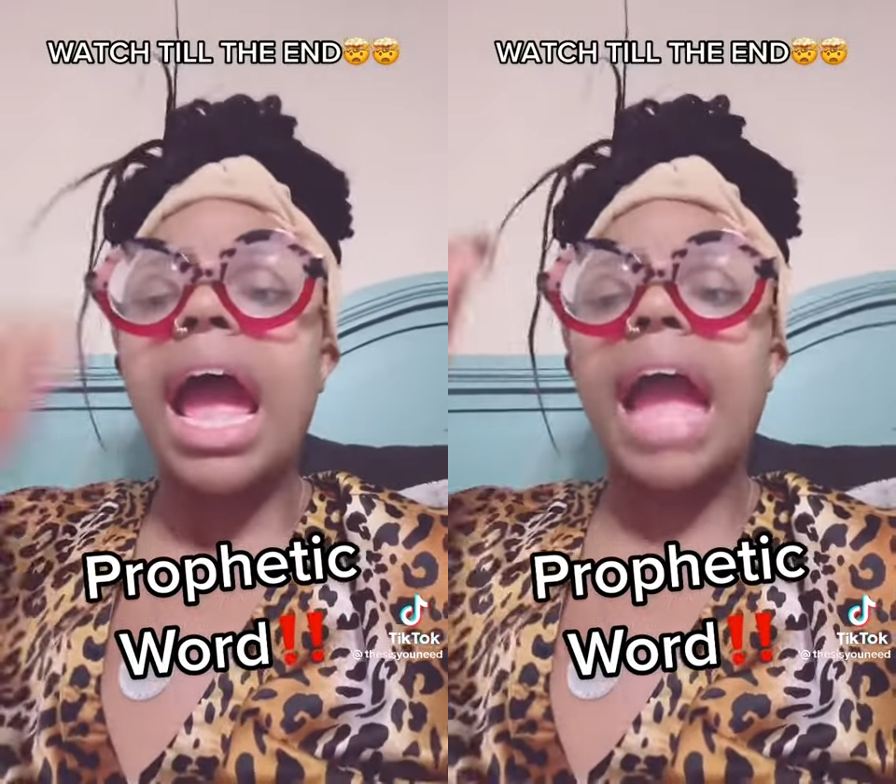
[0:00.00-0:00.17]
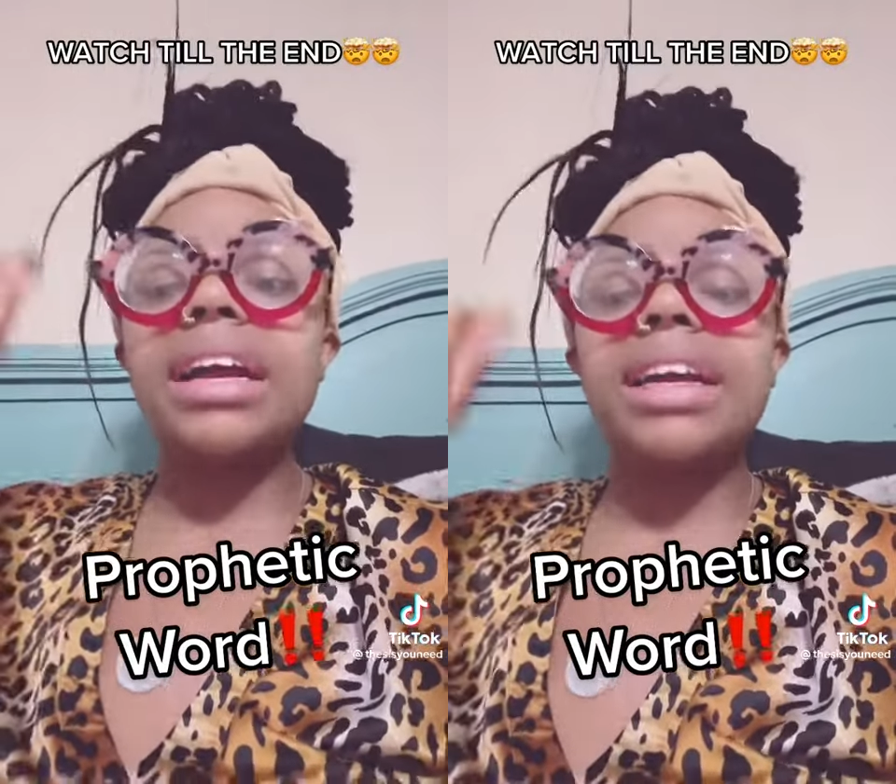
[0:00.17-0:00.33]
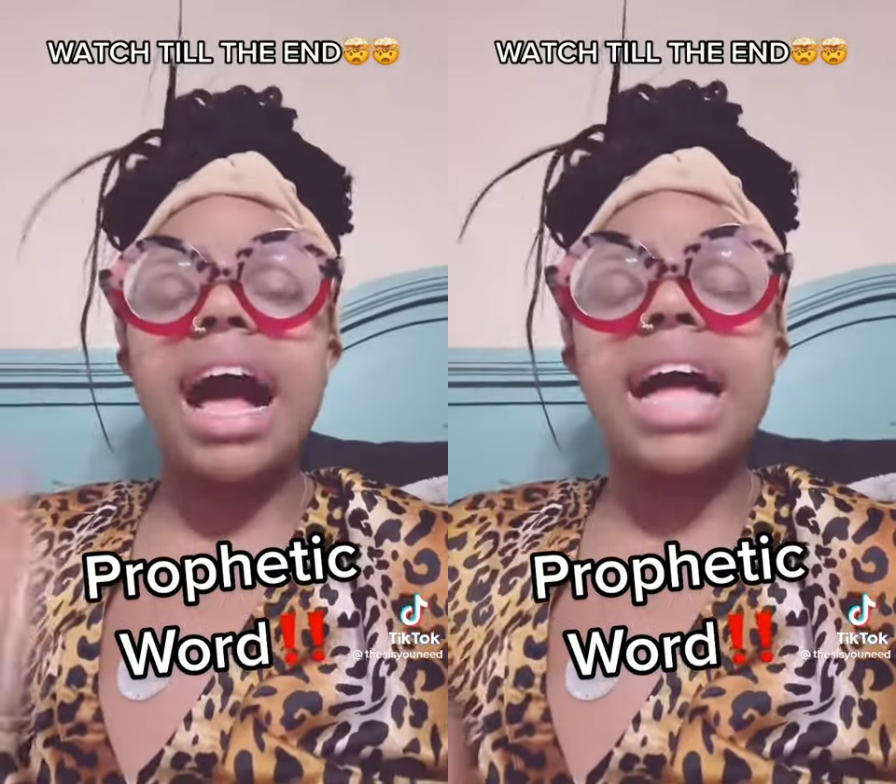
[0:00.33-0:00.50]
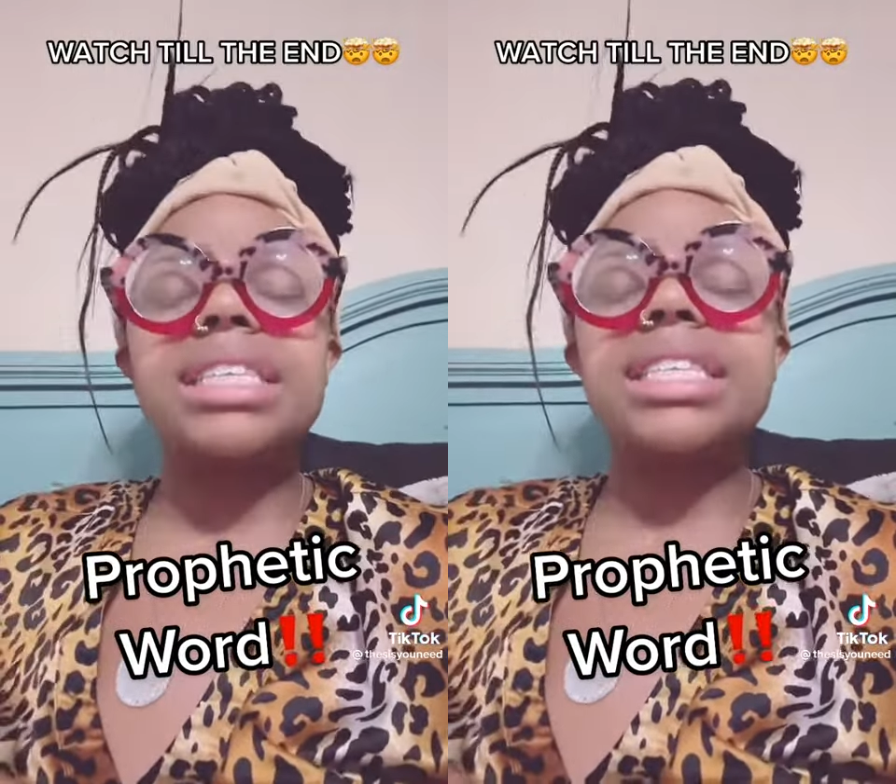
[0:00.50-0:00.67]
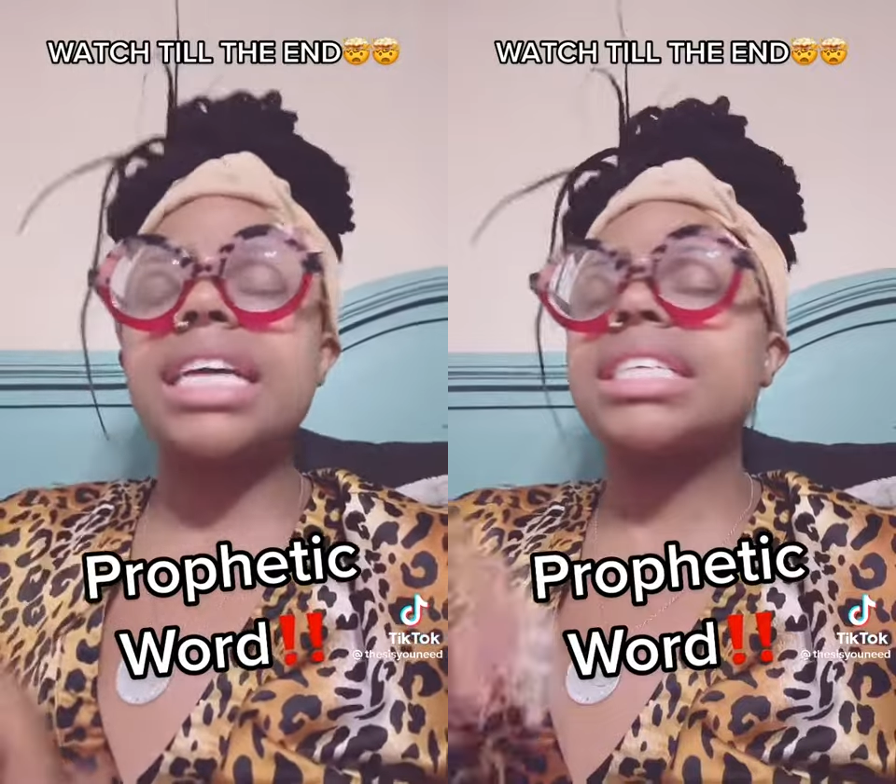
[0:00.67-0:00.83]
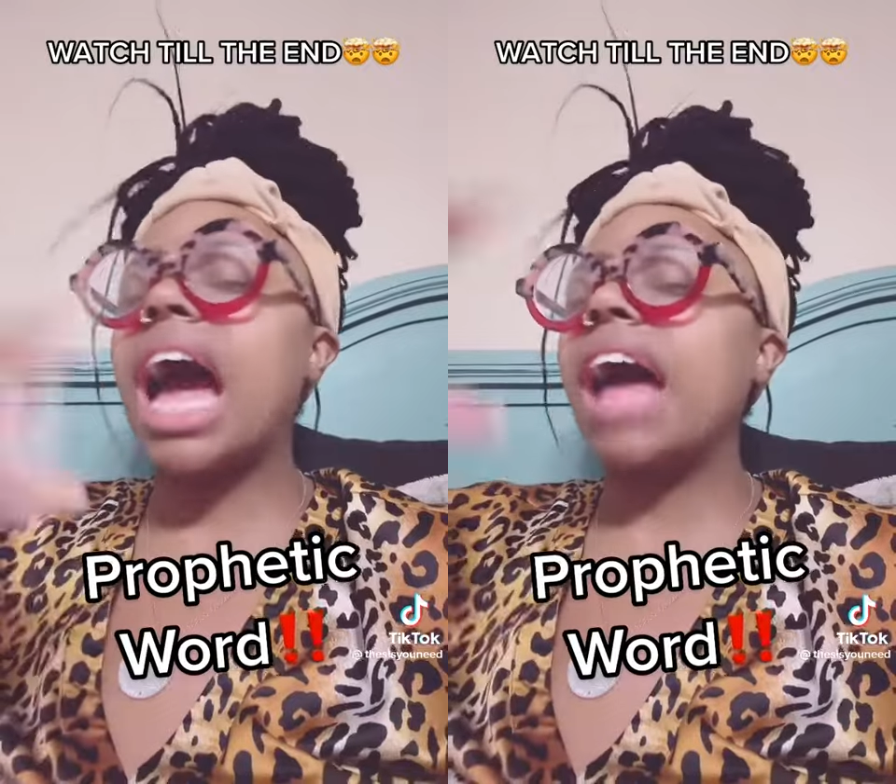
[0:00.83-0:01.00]
And God
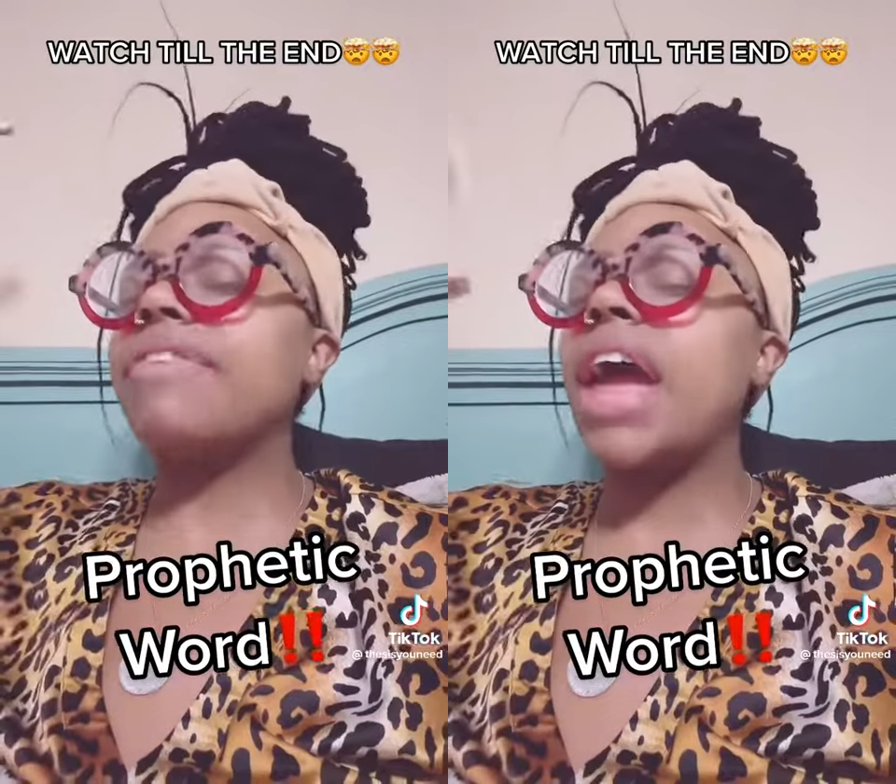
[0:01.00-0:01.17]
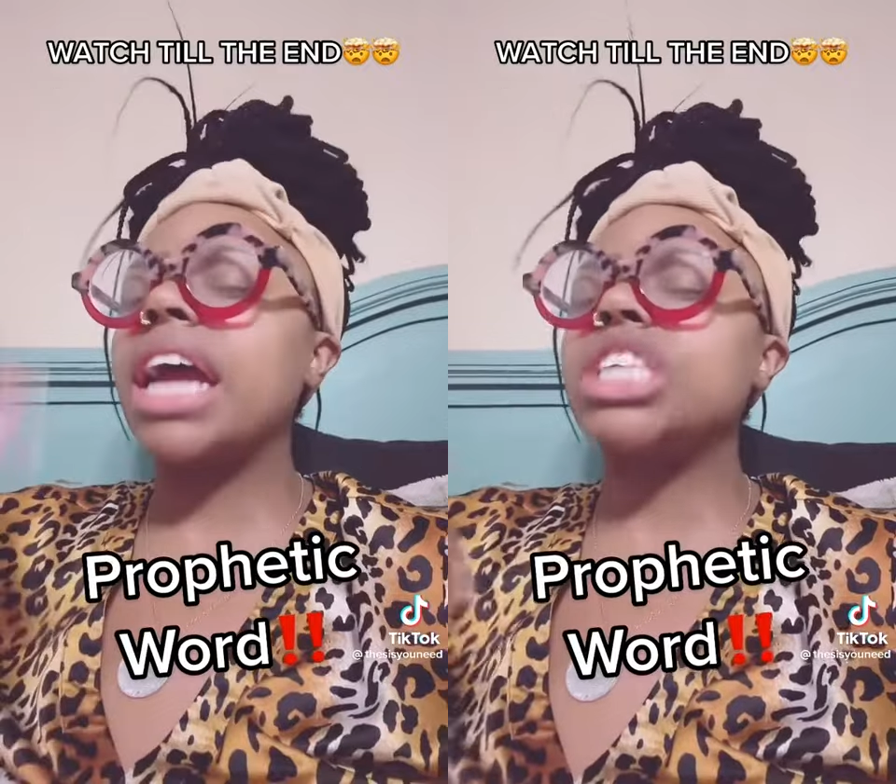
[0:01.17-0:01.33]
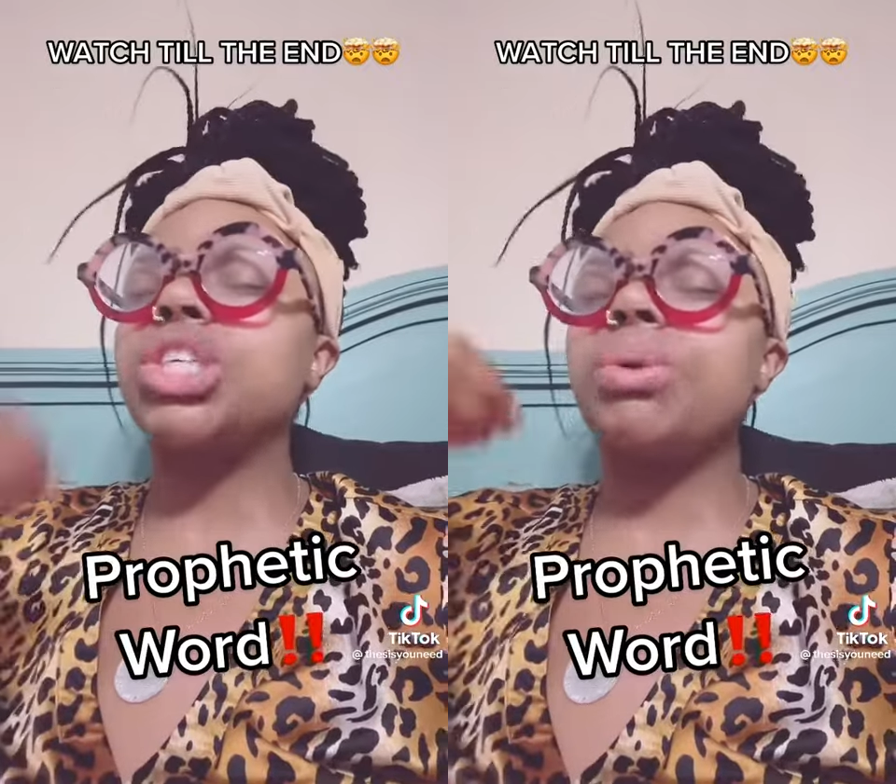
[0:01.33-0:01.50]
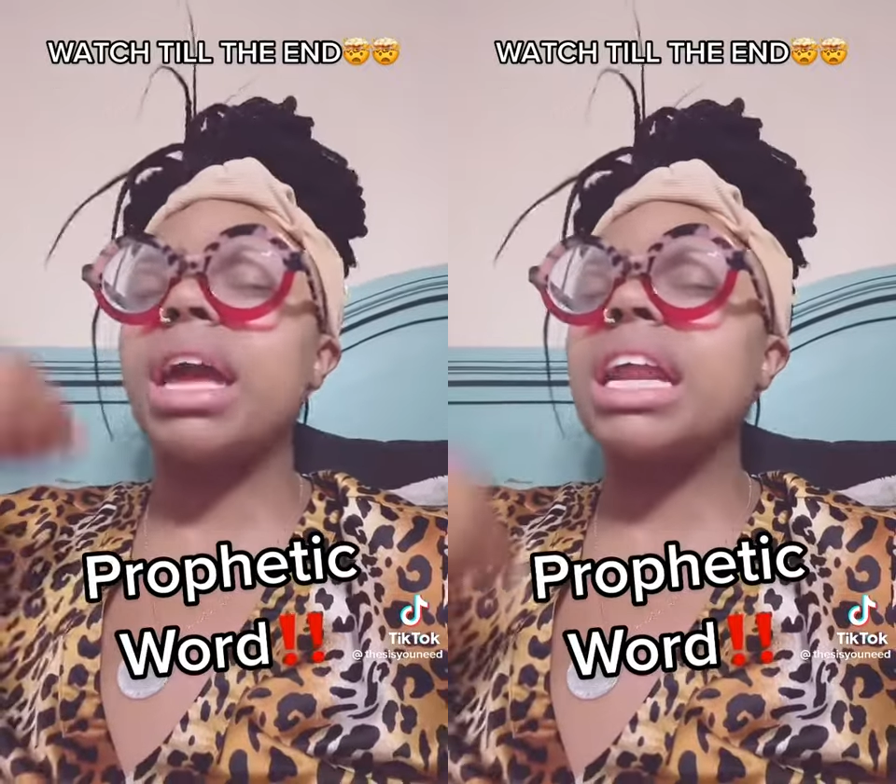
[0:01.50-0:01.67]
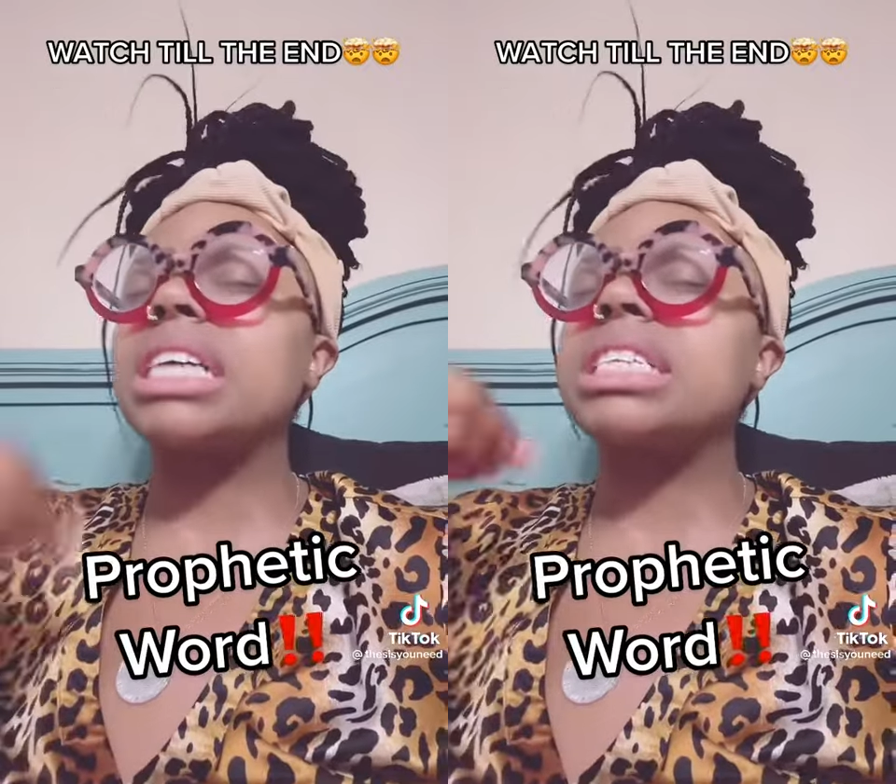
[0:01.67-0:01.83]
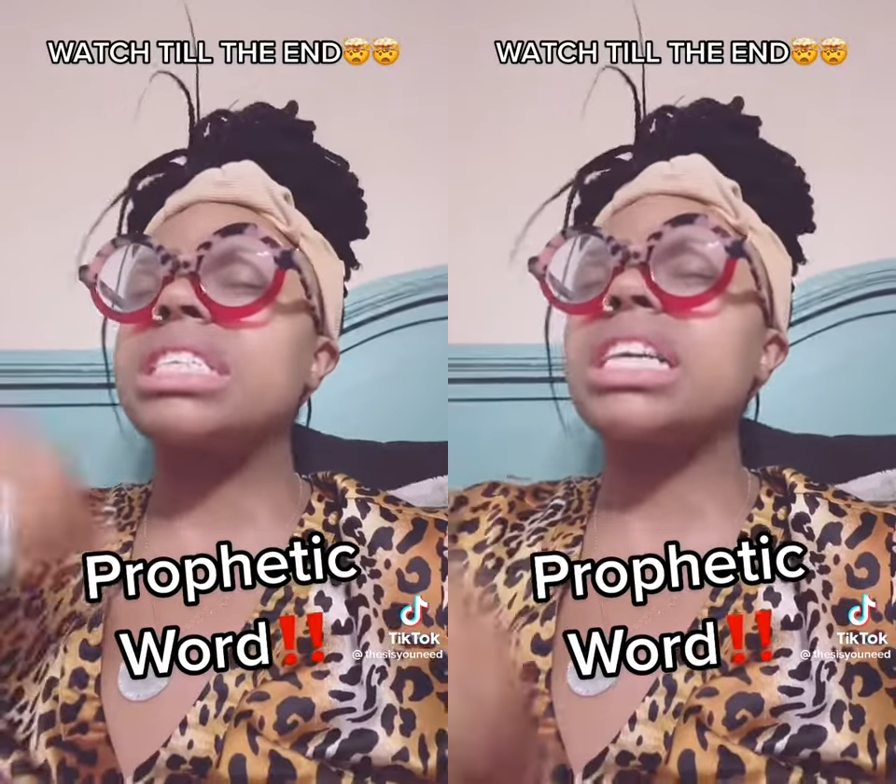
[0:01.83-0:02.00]
says, I've had you in
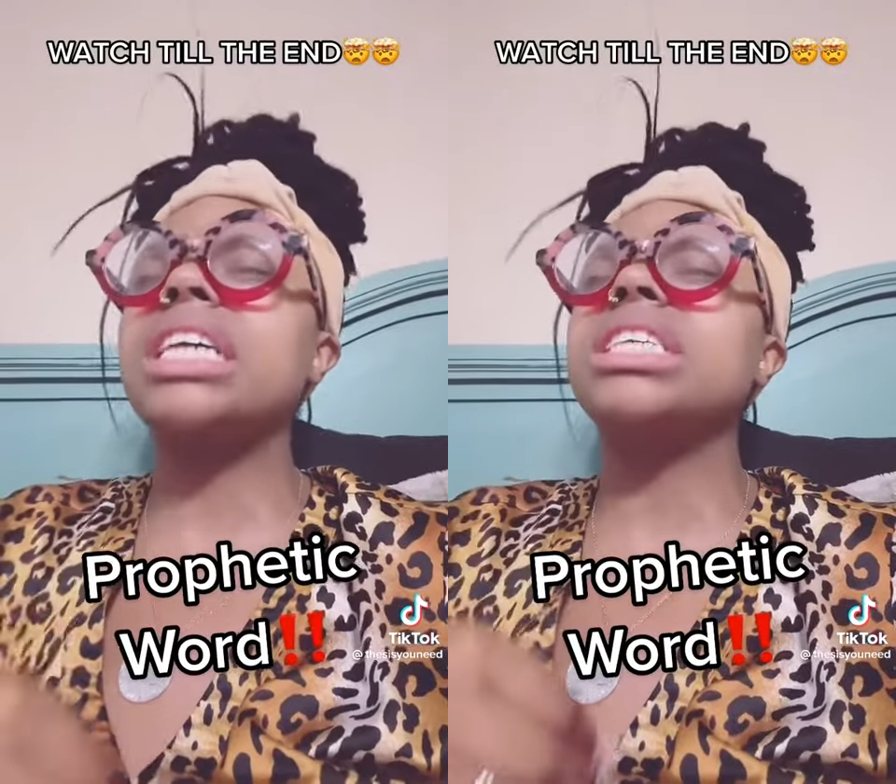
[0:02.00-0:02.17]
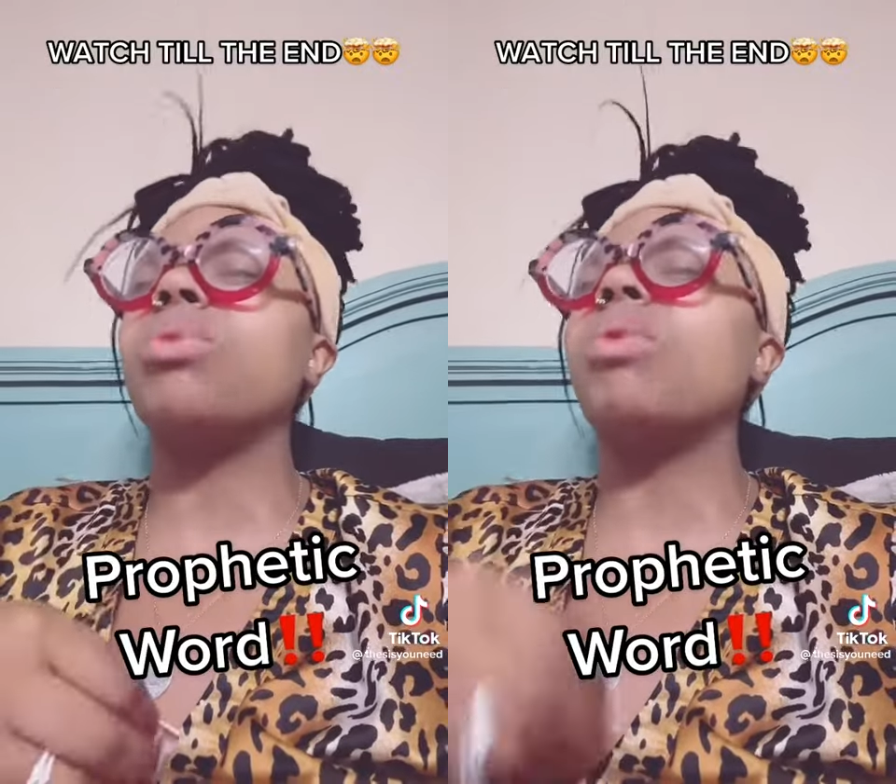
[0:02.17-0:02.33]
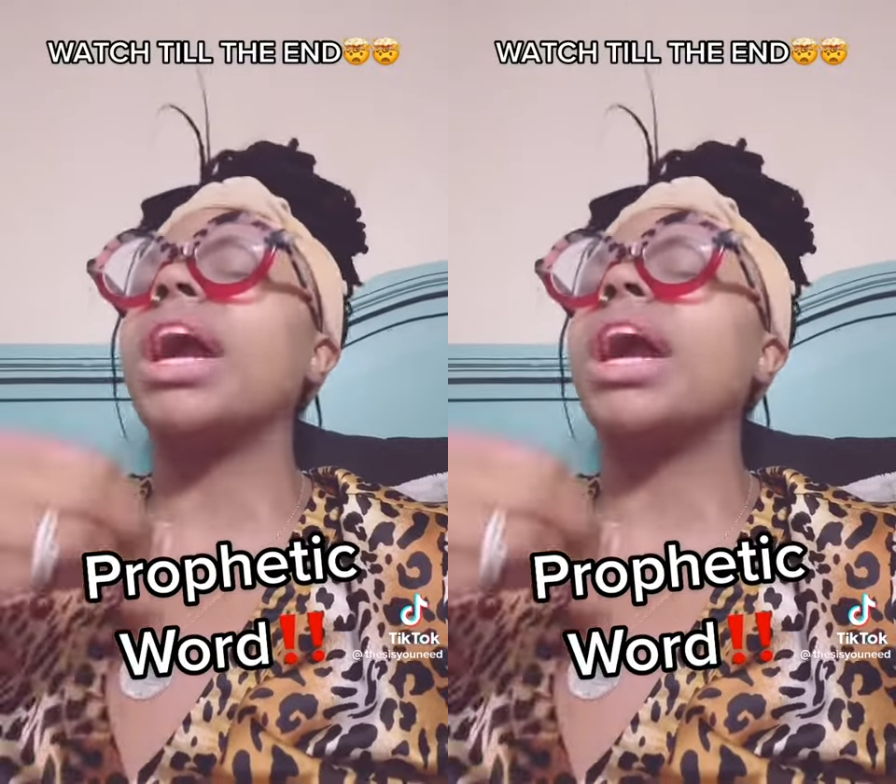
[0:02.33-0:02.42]
a season